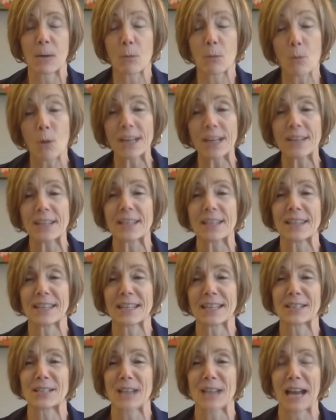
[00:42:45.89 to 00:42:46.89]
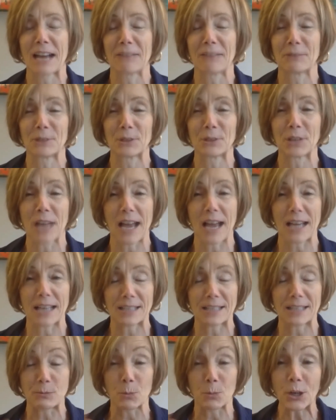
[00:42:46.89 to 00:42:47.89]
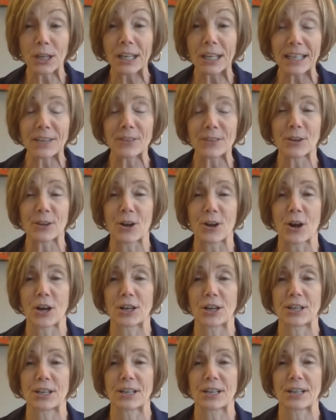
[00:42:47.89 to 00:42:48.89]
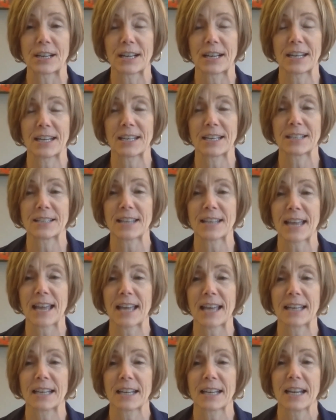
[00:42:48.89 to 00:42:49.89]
one of the things I realized working in the garden is that